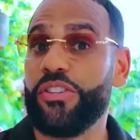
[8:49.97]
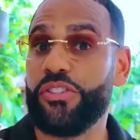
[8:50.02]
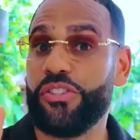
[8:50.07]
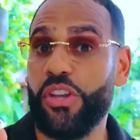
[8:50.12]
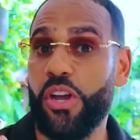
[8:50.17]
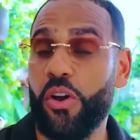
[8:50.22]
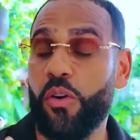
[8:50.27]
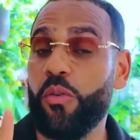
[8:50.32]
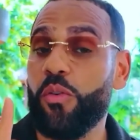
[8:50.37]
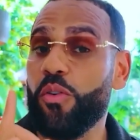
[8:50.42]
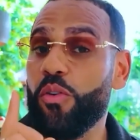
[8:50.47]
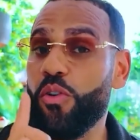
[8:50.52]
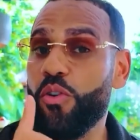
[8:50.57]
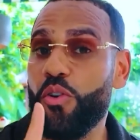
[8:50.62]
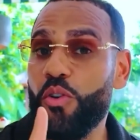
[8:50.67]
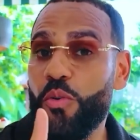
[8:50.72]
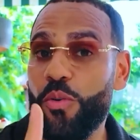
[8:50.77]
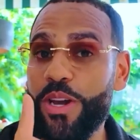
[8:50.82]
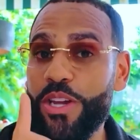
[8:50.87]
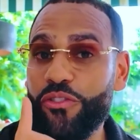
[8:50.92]
So
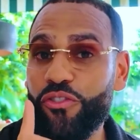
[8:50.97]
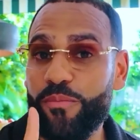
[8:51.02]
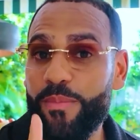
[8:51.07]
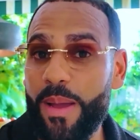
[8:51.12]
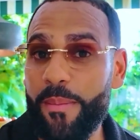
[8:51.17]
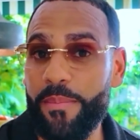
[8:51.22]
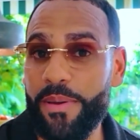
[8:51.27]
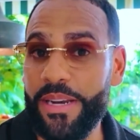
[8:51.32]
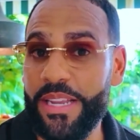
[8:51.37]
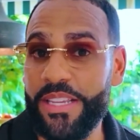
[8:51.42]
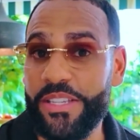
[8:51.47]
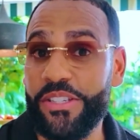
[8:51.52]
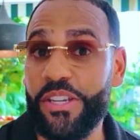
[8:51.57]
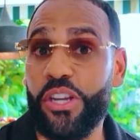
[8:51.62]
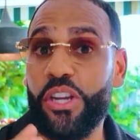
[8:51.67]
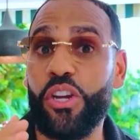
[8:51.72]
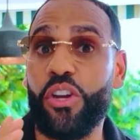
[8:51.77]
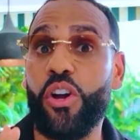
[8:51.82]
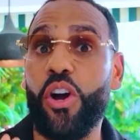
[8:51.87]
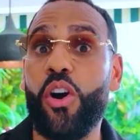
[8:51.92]
always remember this,
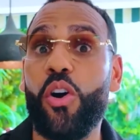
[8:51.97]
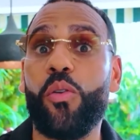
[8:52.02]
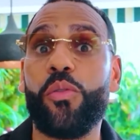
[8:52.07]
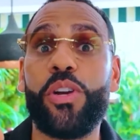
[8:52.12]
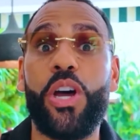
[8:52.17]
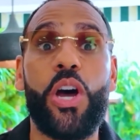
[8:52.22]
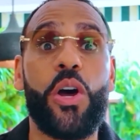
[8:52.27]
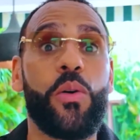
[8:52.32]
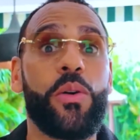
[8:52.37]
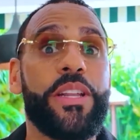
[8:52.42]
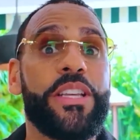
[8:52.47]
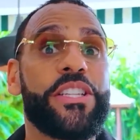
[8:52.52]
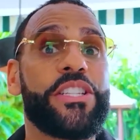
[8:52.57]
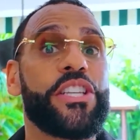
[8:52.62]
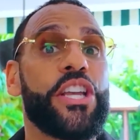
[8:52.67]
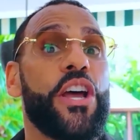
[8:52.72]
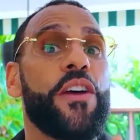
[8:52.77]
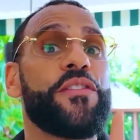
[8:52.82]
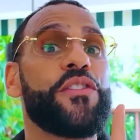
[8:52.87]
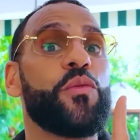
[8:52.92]
gold only
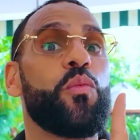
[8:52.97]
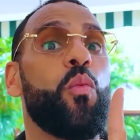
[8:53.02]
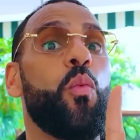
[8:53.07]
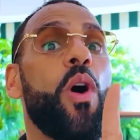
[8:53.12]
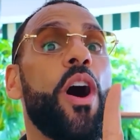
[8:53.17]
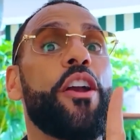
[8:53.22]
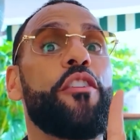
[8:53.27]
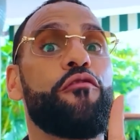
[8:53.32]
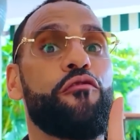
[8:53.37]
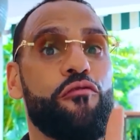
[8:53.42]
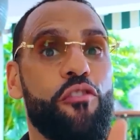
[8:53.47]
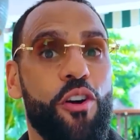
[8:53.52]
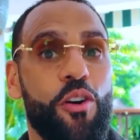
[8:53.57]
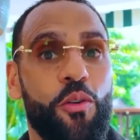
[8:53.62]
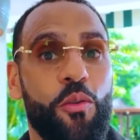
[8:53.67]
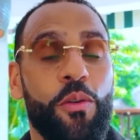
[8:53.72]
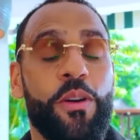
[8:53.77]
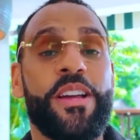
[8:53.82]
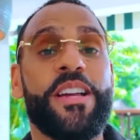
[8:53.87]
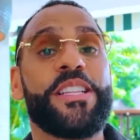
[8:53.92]
serves one
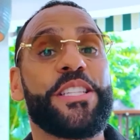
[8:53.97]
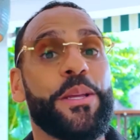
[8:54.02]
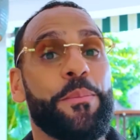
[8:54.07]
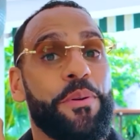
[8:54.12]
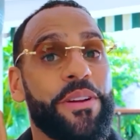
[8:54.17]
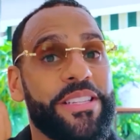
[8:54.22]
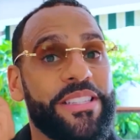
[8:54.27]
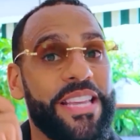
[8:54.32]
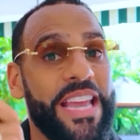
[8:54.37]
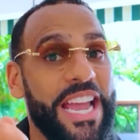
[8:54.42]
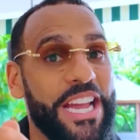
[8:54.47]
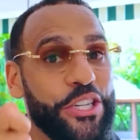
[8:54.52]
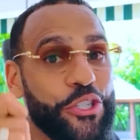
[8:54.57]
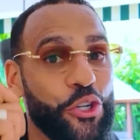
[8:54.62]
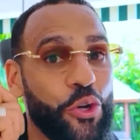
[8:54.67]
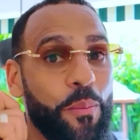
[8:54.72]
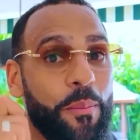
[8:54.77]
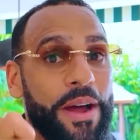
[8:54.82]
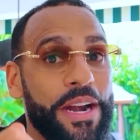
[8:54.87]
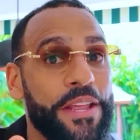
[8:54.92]
role: to protect
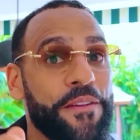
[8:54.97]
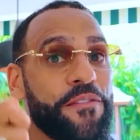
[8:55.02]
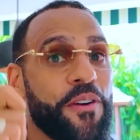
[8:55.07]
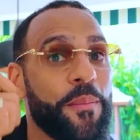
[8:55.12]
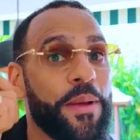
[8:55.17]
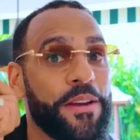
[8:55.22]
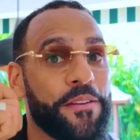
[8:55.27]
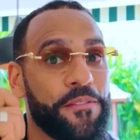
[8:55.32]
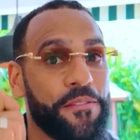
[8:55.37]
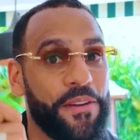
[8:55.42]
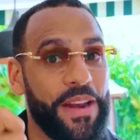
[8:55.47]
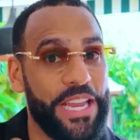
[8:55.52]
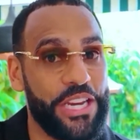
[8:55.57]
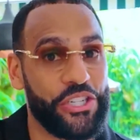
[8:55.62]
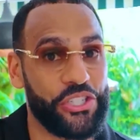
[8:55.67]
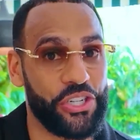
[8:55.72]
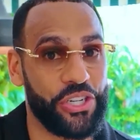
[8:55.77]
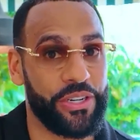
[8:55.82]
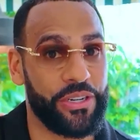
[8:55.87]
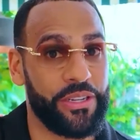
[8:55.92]
your money from
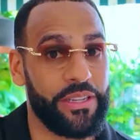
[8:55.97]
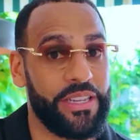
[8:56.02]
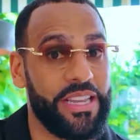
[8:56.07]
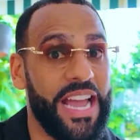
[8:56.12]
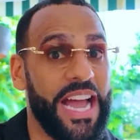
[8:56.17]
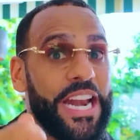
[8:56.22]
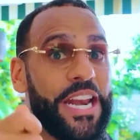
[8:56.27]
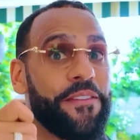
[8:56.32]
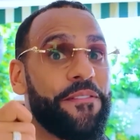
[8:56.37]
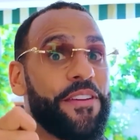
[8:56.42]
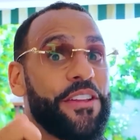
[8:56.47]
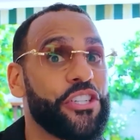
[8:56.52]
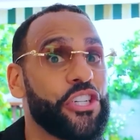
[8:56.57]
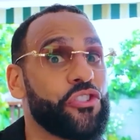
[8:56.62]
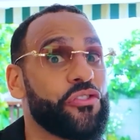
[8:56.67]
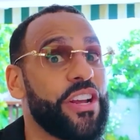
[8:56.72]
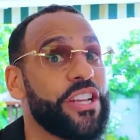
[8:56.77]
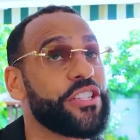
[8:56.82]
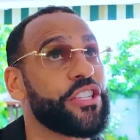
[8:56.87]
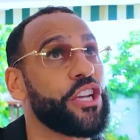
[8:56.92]
inflation. And if interest
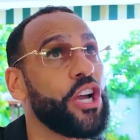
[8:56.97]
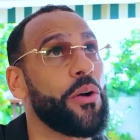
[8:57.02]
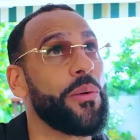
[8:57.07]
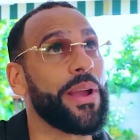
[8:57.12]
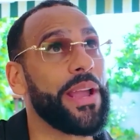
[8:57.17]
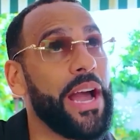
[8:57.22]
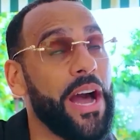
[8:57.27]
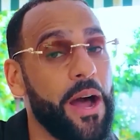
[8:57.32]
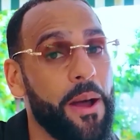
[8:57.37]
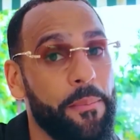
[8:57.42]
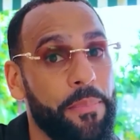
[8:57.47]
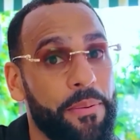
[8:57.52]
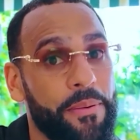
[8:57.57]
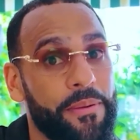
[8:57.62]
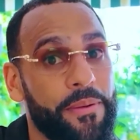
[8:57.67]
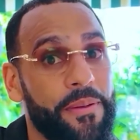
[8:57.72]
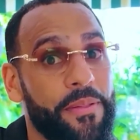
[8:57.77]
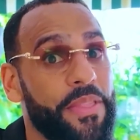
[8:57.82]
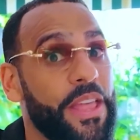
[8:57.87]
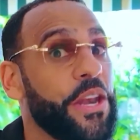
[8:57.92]
rates are going up,
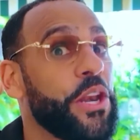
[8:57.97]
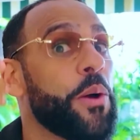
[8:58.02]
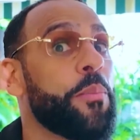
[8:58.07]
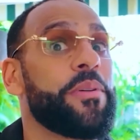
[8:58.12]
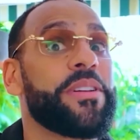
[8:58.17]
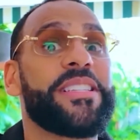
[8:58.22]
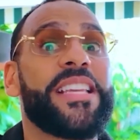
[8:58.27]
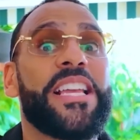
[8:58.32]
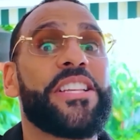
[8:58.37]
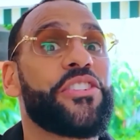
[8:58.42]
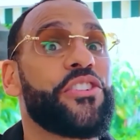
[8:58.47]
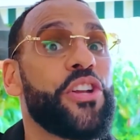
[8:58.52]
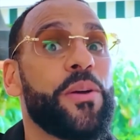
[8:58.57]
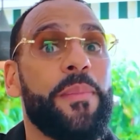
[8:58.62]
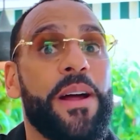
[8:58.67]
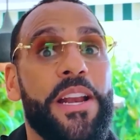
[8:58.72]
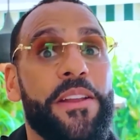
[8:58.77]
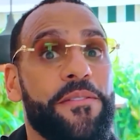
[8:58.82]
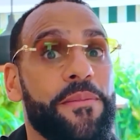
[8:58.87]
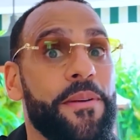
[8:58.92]
they're not protecting your
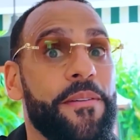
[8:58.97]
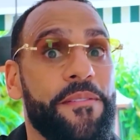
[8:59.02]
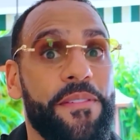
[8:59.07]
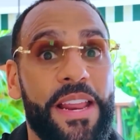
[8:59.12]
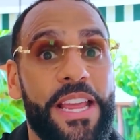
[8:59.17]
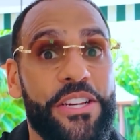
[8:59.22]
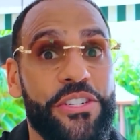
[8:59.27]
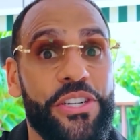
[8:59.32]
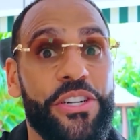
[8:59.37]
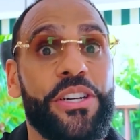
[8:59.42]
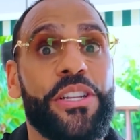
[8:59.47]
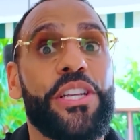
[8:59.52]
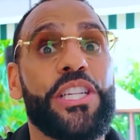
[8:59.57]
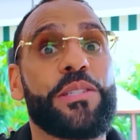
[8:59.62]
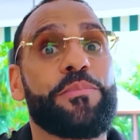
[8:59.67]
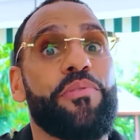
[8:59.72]
money from inflation because